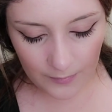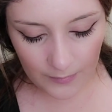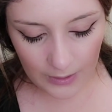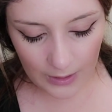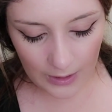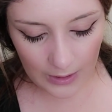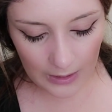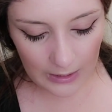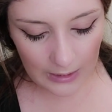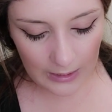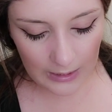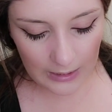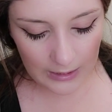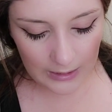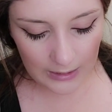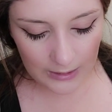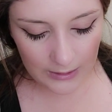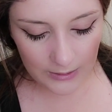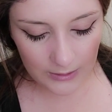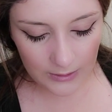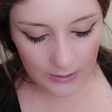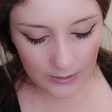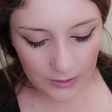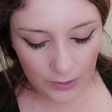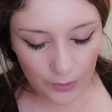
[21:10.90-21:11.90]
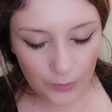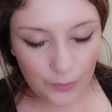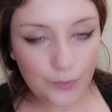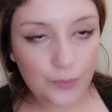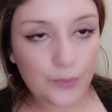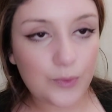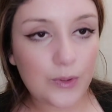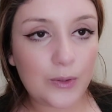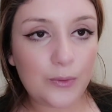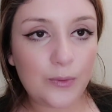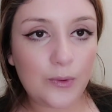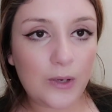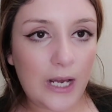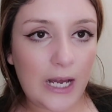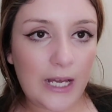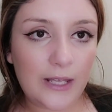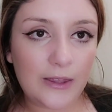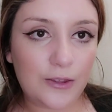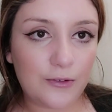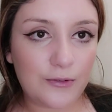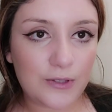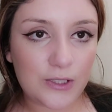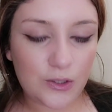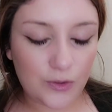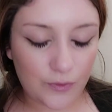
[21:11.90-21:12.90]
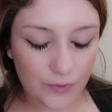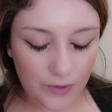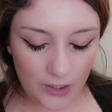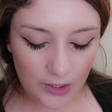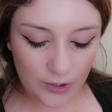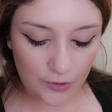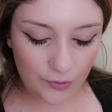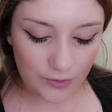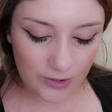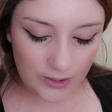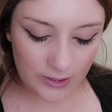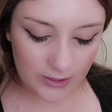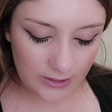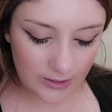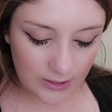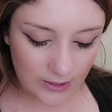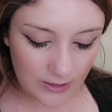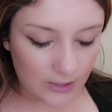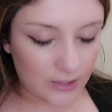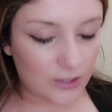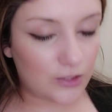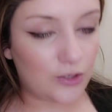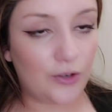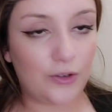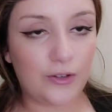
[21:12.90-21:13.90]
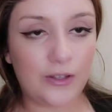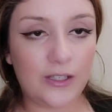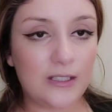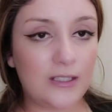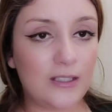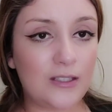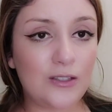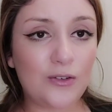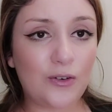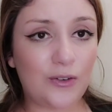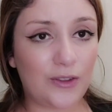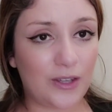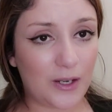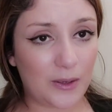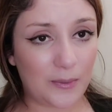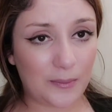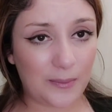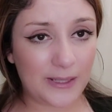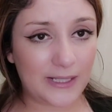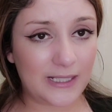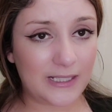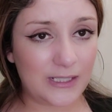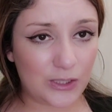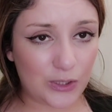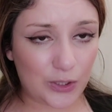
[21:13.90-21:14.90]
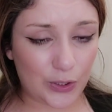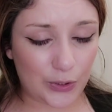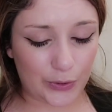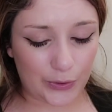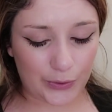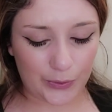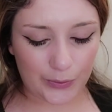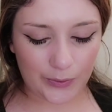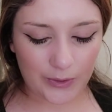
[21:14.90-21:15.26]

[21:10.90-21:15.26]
And we will add the rest of the ingredients to this dough. This is not the complete dough.